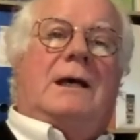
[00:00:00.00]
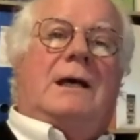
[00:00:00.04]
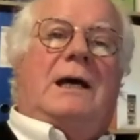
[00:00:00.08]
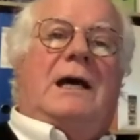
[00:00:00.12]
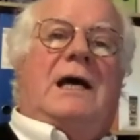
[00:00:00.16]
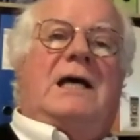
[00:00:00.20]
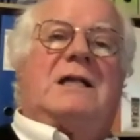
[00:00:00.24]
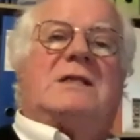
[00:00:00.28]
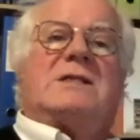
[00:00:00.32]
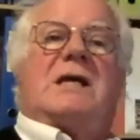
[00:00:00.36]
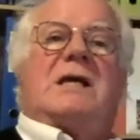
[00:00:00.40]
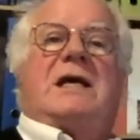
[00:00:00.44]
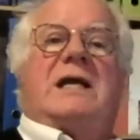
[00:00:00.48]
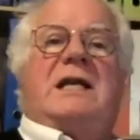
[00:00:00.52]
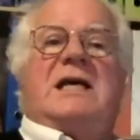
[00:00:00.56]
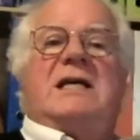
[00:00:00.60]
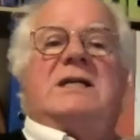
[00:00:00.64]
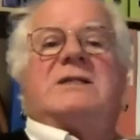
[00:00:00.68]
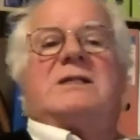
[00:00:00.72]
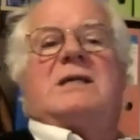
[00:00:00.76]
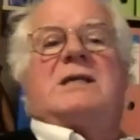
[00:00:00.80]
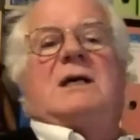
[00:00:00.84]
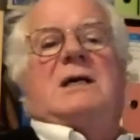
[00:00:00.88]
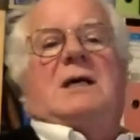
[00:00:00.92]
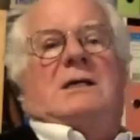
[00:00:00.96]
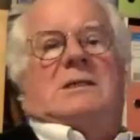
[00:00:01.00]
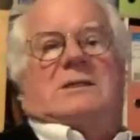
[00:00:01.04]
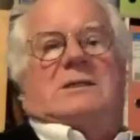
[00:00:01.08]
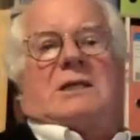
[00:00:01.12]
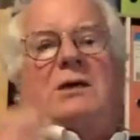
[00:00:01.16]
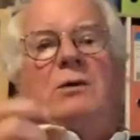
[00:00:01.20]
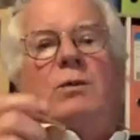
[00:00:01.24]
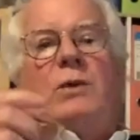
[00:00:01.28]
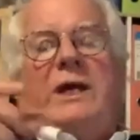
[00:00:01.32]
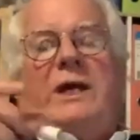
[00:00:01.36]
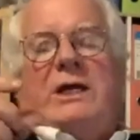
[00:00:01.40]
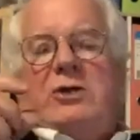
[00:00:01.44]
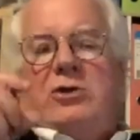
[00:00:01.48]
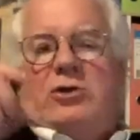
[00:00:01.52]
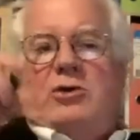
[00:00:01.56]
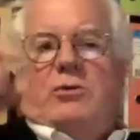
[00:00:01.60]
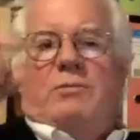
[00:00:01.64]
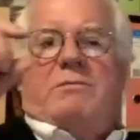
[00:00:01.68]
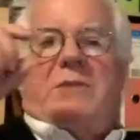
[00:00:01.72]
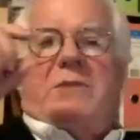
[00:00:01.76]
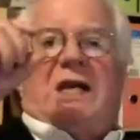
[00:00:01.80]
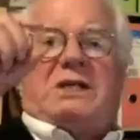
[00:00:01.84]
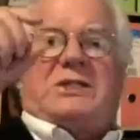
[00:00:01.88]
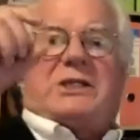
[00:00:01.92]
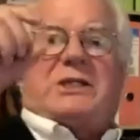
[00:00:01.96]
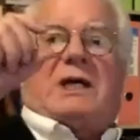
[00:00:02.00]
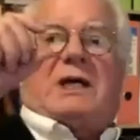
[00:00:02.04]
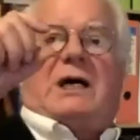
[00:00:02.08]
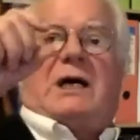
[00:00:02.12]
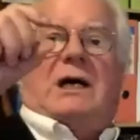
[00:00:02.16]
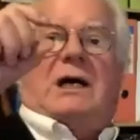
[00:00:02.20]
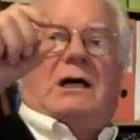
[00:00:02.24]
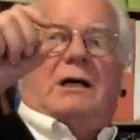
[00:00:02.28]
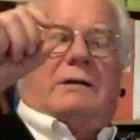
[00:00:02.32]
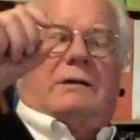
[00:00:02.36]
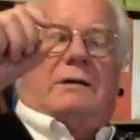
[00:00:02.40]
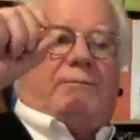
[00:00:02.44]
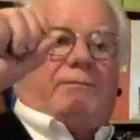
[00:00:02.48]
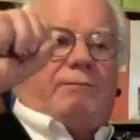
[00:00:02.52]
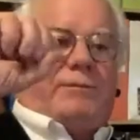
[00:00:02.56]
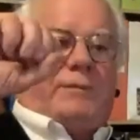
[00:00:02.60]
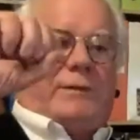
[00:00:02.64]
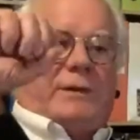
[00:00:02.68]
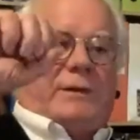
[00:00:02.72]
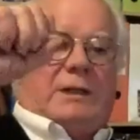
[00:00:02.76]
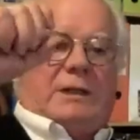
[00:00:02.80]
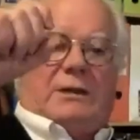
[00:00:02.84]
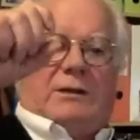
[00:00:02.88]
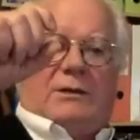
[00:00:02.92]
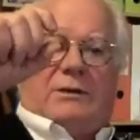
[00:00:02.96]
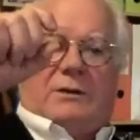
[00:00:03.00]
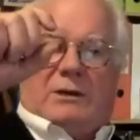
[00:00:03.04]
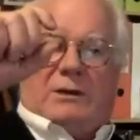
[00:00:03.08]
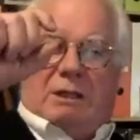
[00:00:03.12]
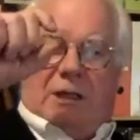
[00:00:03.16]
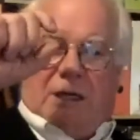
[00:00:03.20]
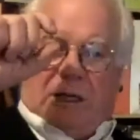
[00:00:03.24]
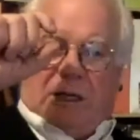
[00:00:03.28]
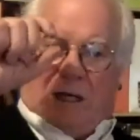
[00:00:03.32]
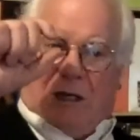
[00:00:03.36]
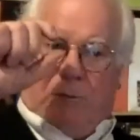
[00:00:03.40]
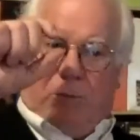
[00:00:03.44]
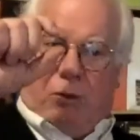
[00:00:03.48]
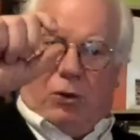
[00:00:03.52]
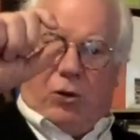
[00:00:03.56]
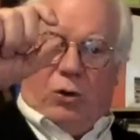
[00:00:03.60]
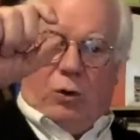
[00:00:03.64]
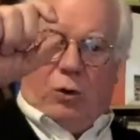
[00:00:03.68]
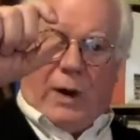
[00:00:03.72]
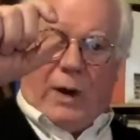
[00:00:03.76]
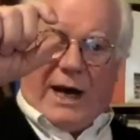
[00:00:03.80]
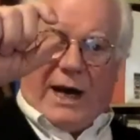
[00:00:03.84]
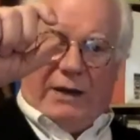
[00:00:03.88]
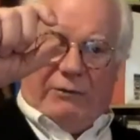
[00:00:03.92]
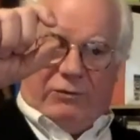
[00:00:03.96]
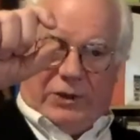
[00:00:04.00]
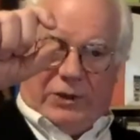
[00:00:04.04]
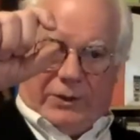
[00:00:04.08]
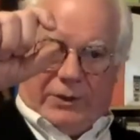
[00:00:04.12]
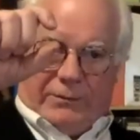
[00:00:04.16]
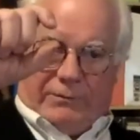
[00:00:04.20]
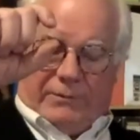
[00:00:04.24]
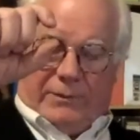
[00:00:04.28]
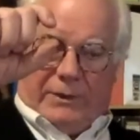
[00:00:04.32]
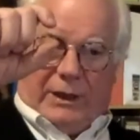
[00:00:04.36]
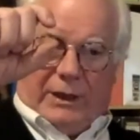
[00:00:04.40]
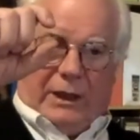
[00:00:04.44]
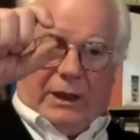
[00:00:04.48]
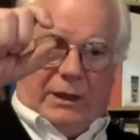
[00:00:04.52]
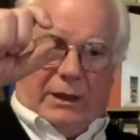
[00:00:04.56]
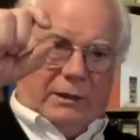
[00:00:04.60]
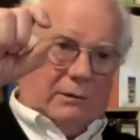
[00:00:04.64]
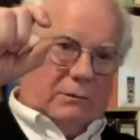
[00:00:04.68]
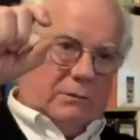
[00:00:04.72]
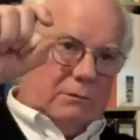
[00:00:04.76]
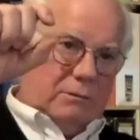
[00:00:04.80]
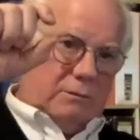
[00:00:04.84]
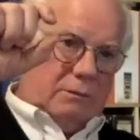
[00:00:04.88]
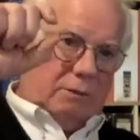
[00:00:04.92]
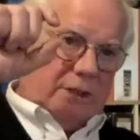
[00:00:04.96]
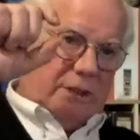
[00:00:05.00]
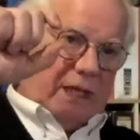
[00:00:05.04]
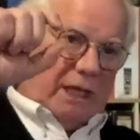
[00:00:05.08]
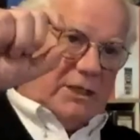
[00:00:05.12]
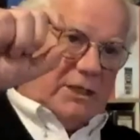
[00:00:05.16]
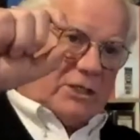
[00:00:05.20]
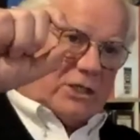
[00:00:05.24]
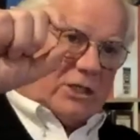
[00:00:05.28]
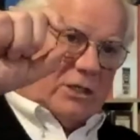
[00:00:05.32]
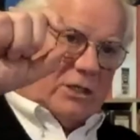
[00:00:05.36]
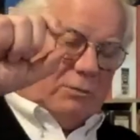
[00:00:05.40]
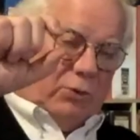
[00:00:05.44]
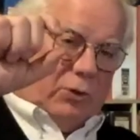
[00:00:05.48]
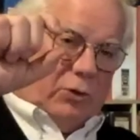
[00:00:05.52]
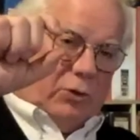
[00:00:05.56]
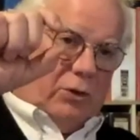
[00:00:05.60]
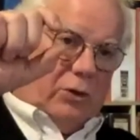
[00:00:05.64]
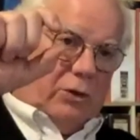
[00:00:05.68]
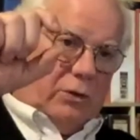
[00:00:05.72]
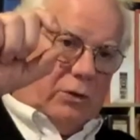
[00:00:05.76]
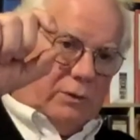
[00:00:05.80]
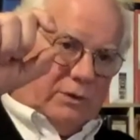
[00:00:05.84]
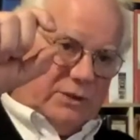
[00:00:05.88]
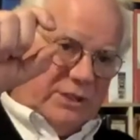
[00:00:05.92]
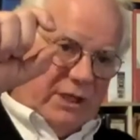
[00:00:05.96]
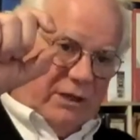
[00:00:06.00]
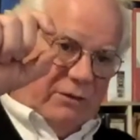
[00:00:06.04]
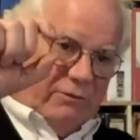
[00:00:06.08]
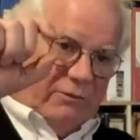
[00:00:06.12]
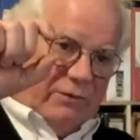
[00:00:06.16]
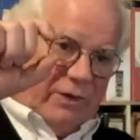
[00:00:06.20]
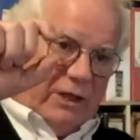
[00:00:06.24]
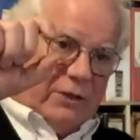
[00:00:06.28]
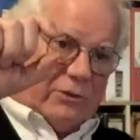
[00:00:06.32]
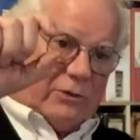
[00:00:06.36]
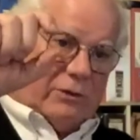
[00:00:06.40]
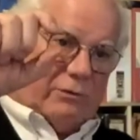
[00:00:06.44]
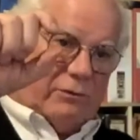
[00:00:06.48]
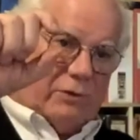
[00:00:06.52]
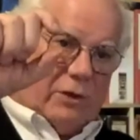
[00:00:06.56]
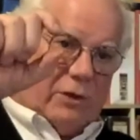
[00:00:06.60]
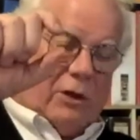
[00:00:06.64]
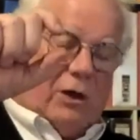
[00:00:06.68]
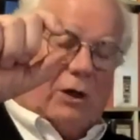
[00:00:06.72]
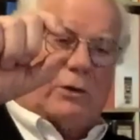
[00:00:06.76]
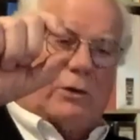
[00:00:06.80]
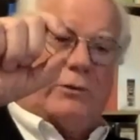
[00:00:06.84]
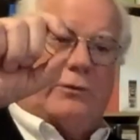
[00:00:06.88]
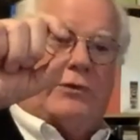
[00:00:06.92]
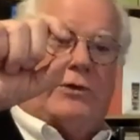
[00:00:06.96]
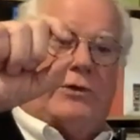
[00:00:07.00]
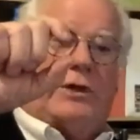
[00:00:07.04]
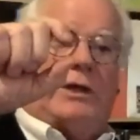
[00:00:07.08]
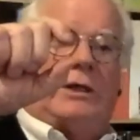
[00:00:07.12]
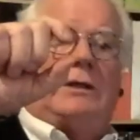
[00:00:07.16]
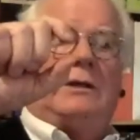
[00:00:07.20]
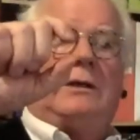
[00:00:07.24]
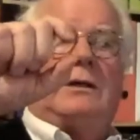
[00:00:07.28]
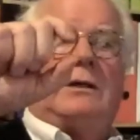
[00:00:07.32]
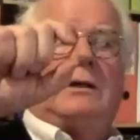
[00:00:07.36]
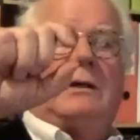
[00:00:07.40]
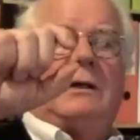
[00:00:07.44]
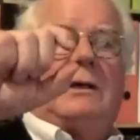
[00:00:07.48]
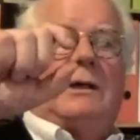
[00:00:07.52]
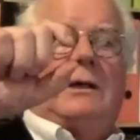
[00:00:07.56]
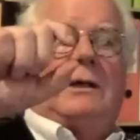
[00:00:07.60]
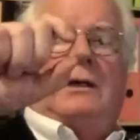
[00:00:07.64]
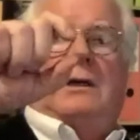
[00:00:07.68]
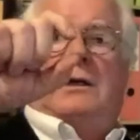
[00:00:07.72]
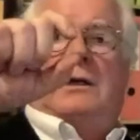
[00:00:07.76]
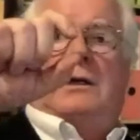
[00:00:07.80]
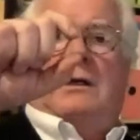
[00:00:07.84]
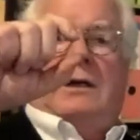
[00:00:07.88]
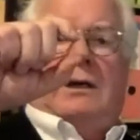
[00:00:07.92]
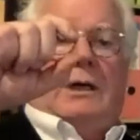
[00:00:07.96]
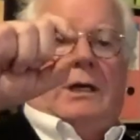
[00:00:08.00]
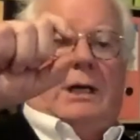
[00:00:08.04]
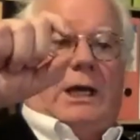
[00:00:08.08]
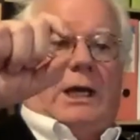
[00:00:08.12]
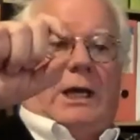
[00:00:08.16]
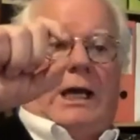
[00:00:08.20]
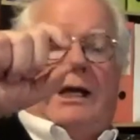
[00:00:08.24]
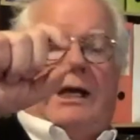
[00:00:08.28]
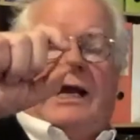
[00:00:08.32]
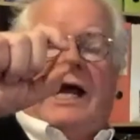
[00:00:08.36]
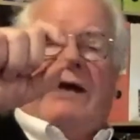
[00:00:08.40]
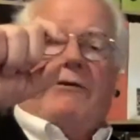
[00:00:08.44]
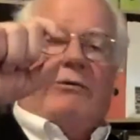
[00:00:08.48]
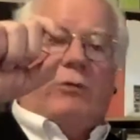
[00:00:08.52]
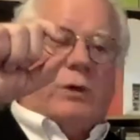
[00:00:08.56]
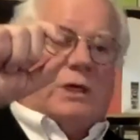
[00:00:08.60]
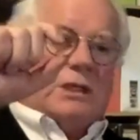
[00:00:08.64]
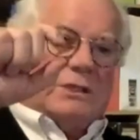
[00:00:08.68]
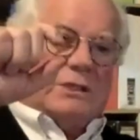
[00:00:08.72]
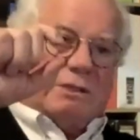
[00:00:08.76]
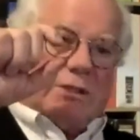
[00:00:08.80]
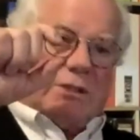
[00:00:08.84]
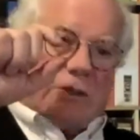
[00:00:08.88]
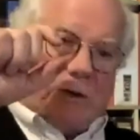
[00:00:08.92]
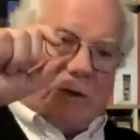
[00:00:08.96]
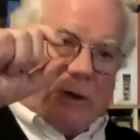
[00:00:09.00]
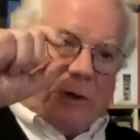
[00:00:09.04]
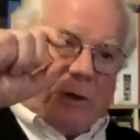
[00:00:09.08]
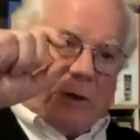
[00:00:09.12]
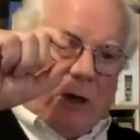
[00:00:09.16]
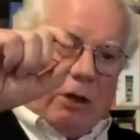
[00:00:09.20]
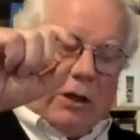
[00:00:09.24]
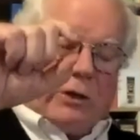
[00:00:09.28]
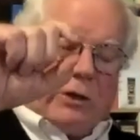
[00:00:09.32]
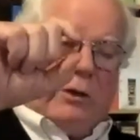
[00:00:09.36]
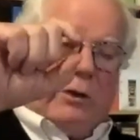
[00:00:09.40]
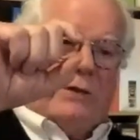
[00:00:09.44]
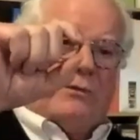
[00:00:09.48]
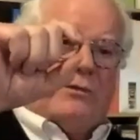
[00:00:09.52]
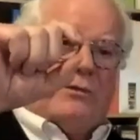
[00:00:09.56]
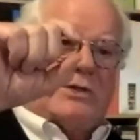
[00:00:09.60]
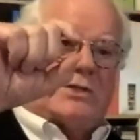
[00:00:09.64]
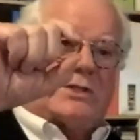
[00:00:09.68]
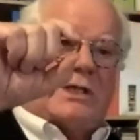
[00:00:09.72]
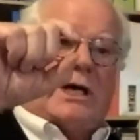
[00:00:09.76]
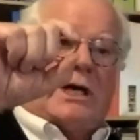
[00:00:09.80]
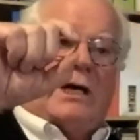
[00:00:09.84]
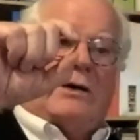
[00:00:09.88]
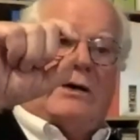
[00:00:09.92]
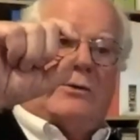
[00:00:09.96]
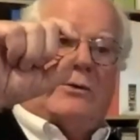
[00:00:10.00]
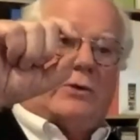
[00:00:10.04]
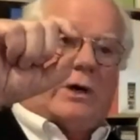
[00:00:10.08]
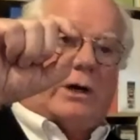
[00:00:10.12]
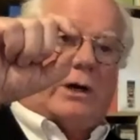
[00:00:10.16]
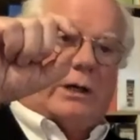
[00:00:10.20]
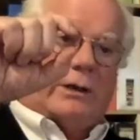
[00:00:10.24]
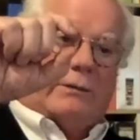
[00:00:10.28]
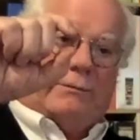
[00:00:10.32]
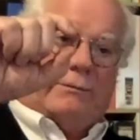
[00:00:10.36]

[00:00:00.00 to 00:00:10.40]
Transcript: It, it is. So we do measure a Gabor wavelet, and Dennis Gabor was the inventor of holography, and everyone's got holographic sound, right?